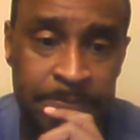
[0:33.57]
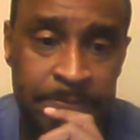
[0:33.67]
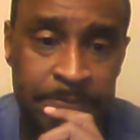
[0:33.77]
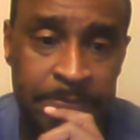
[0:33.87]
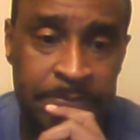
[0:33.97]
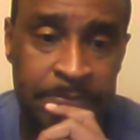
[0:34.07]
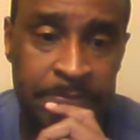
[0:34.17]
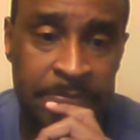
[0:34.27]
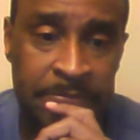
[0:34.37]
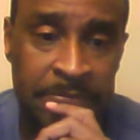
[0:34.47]

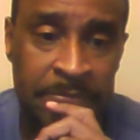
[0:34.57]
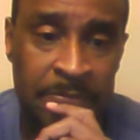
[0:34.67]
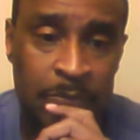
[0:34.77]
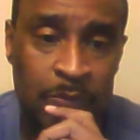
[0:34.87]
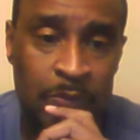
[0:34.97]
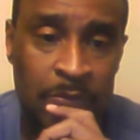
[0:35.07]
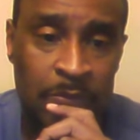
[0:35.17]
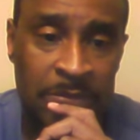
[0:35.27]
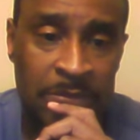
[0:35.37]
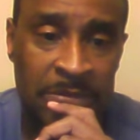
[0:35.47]

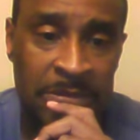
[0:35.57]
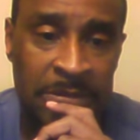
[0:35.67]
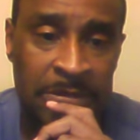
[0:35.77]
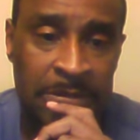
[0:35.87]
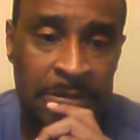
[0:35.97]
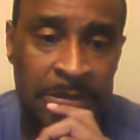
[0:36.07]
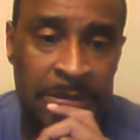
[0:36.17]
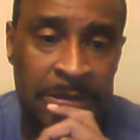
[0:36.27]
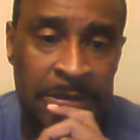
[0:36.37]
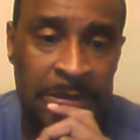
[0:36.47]

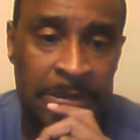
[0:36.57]
Nobody speaks.